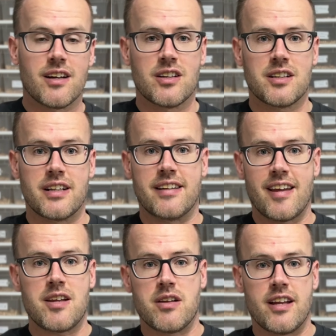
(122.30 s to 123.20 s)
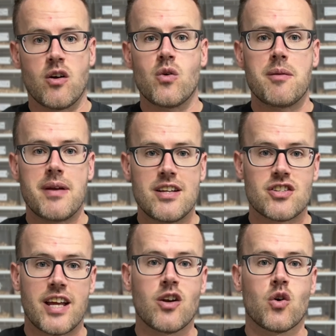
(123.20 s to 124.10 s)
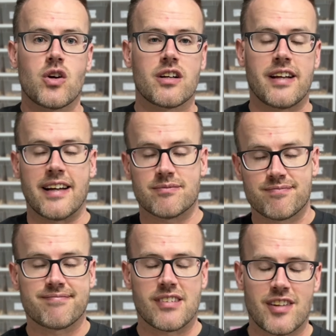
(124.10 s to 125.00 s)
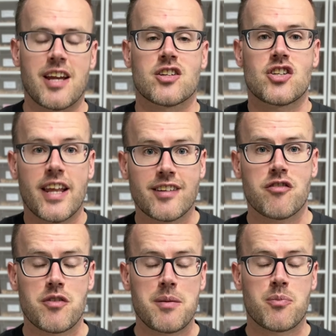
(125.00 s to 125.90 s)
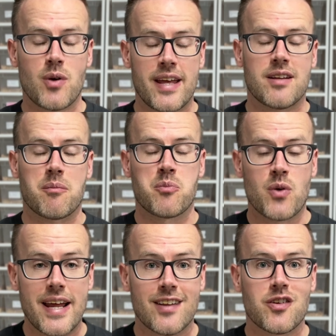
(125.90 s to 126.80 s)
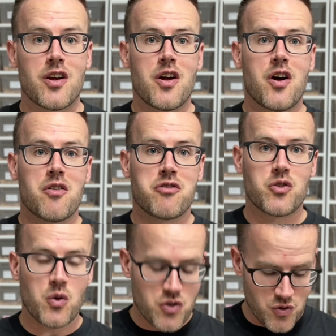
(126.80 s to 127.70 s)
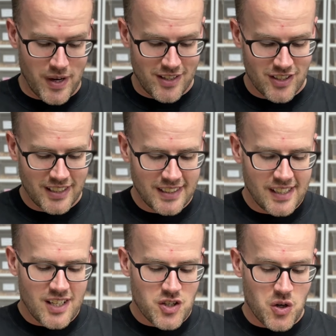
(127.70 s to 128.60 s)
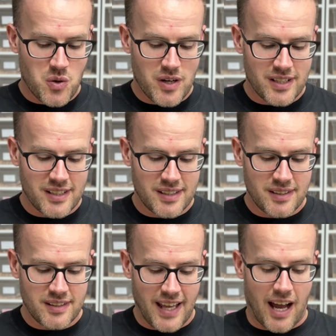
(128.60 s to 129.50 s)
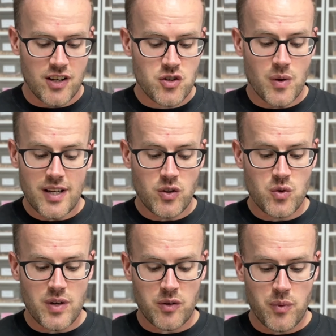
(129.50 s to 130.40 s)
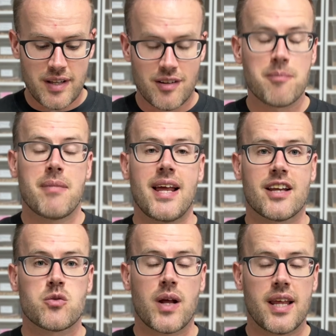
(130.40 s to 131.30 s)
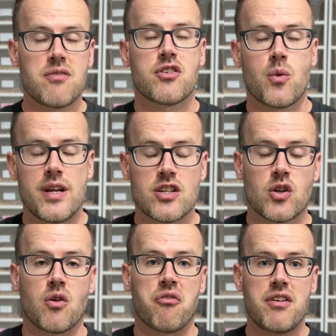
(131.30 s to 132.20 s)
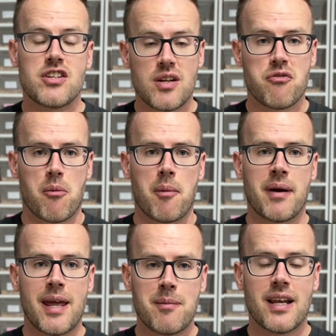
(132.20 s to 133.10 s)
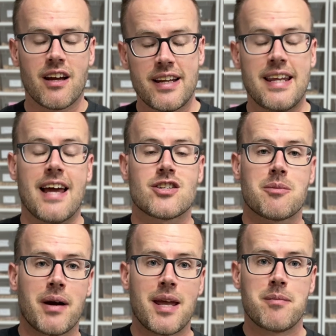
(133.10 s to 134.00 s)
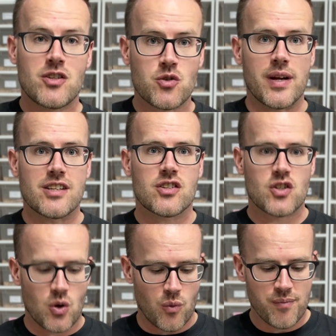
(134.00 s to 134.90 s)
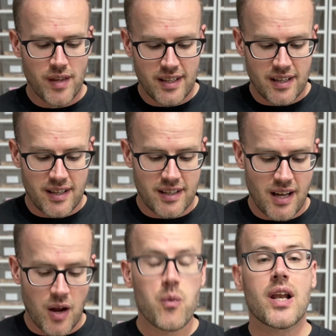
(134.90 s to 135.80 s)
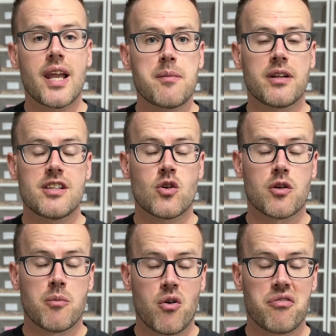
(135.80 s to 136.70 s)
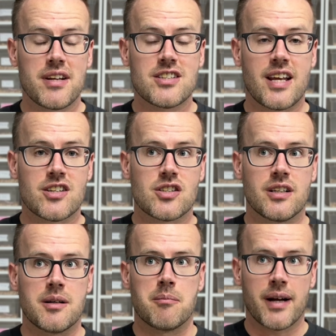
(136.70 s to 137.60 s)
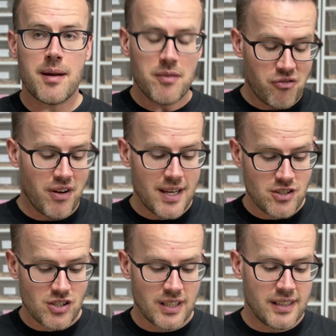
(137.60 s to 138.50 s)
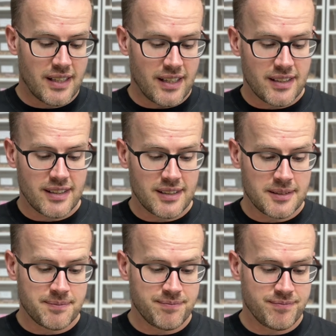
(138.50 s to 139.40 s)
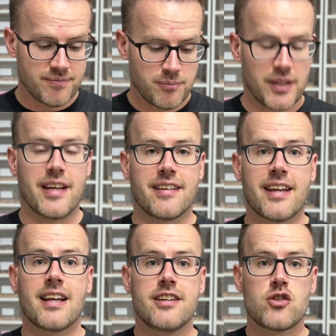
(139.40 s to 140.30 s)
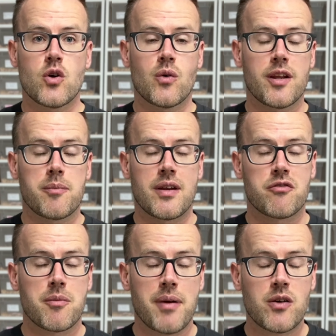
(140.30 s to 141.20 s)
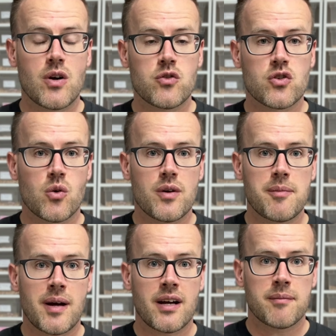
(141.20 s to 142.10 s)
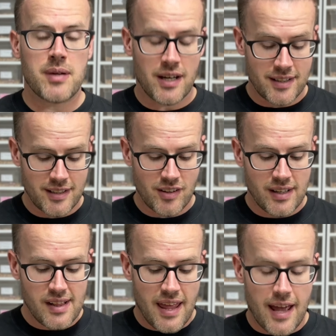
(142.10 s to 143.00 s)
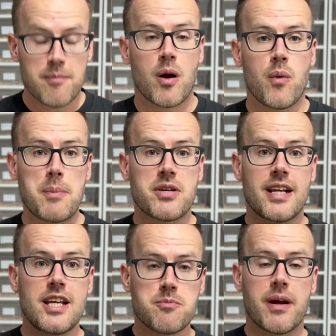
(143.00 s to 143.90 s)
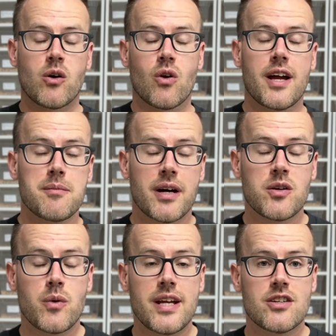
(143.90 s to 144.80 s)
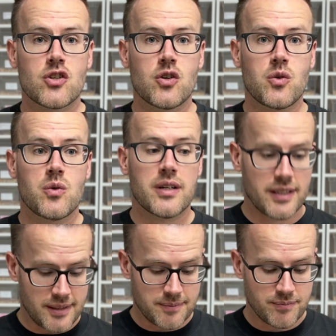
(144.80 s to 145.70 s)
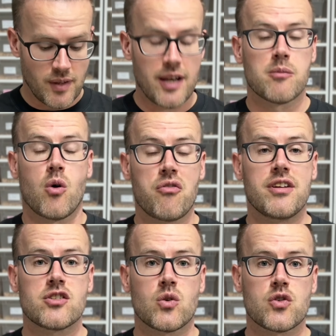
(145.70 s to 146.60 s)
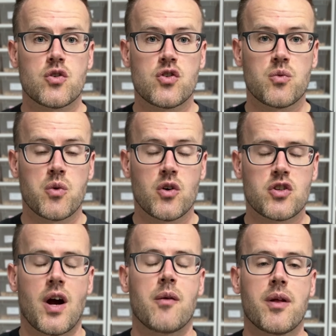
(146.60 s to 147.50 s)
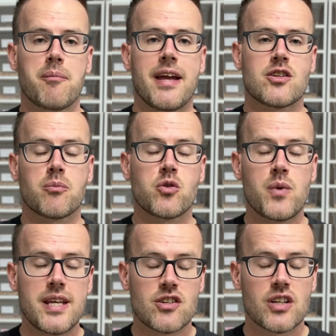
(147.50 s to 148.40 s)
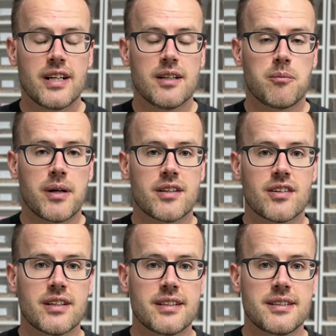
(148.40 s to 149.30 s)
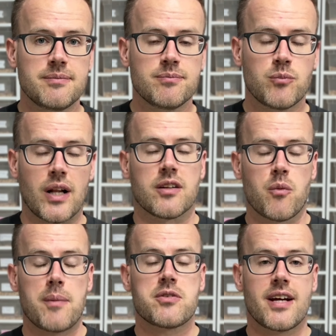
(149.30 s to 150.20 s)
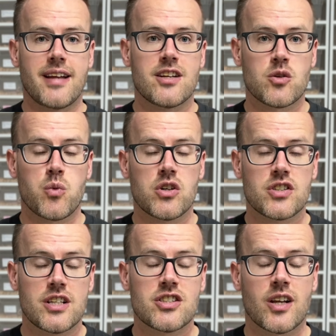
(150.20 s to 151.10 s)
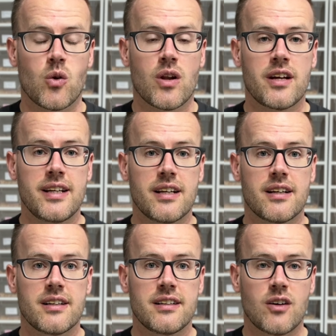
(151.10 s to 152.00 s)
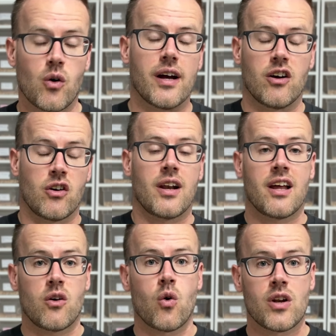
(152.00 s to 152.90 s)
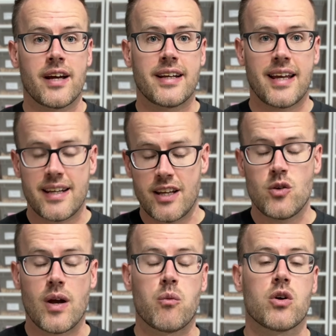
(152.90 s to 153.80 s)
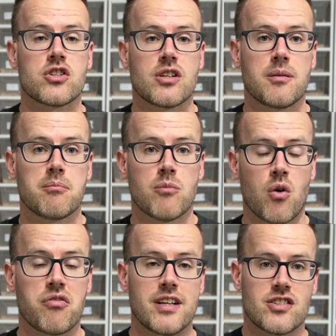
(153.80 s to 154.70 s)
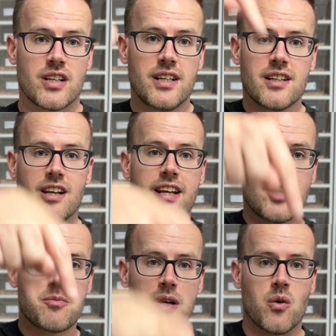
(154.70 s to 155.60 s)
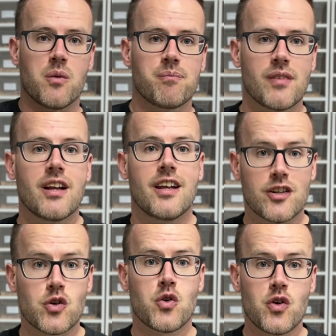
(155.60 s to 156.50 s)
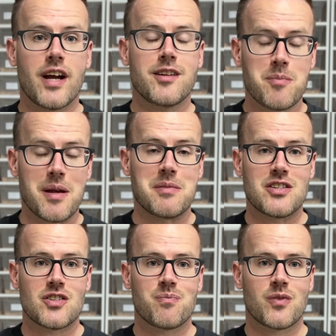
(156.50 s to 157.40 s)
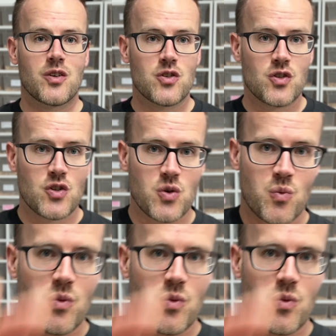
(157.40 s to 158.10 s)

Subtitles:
It only means they look, they are selectively bred for those traits. So yeah, I try to do that with the male as well, even though he's not officially from a Miami line, he has the Miami traits. So I will label these on the morph list as Miami face. But yeah, then at least you know a little bit of the background story behind it. And my website is back online, by the way, so and the morph list also should work. So I will make some tweaks, but well, the website as it was is still online, or online again, and you can watch the morph list. The link is below. Let's go look at the babies. So